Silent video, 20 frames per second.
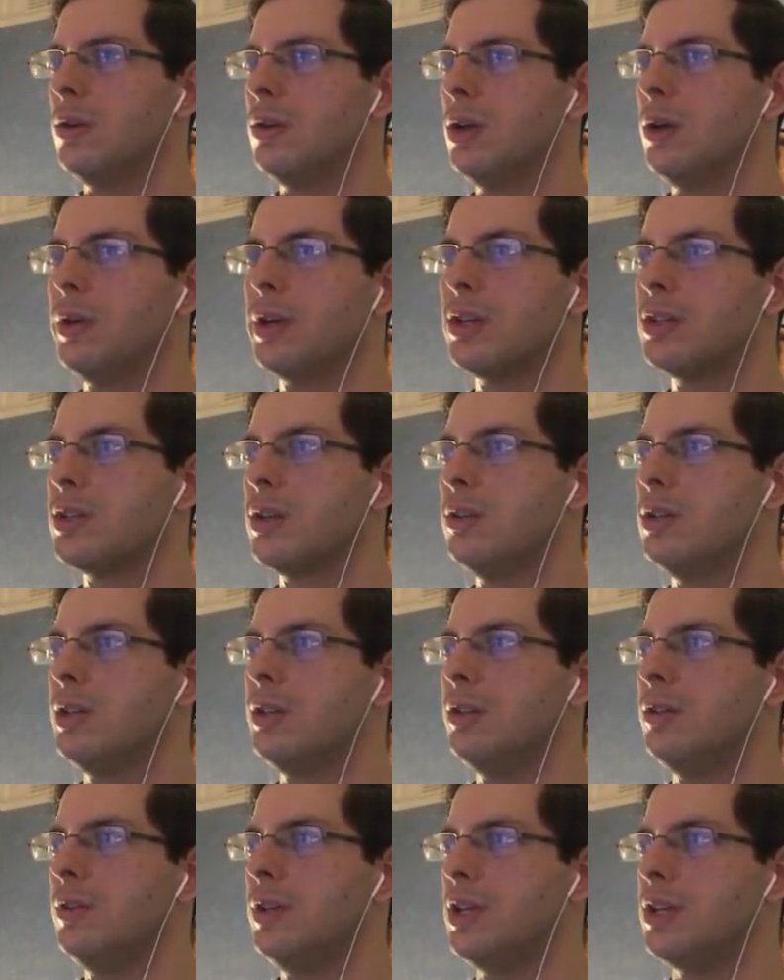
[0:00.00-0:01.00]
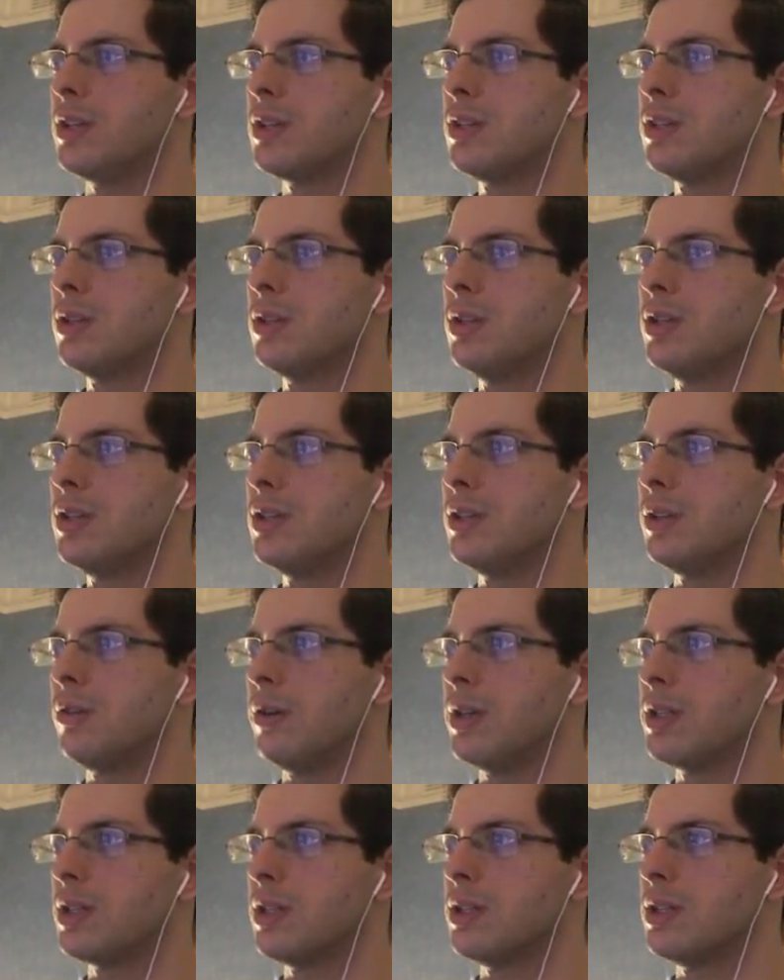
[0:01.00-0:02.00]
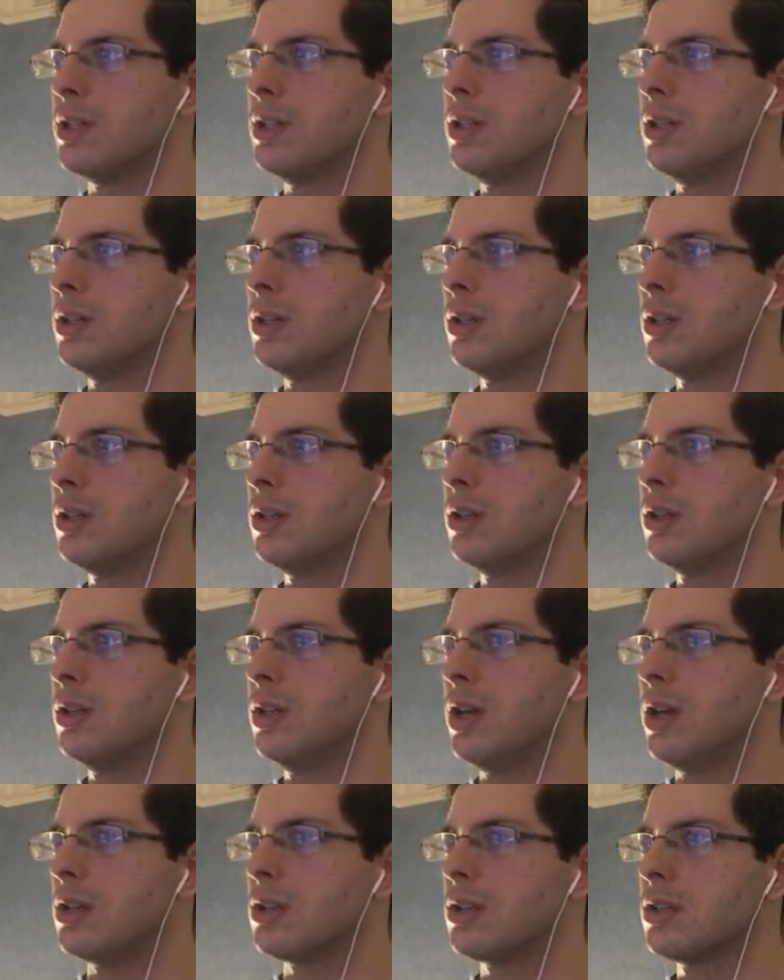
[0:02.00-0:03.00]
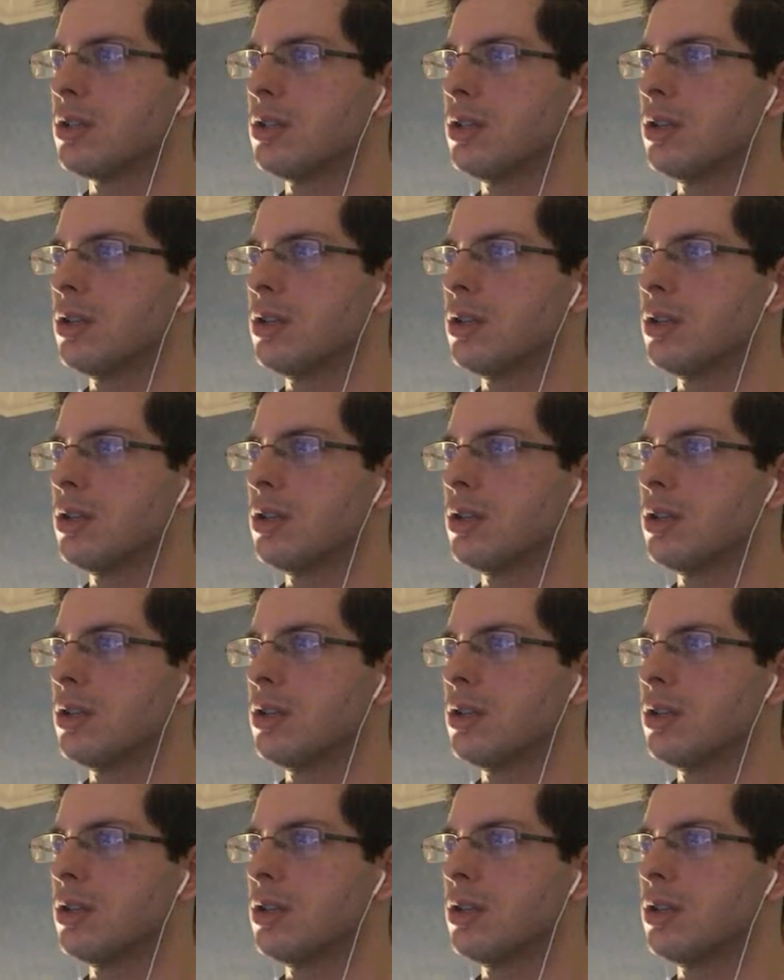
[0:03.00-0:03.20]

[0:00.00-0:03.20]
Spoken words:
Oh, I can totally do this. This is a great idea. Yes.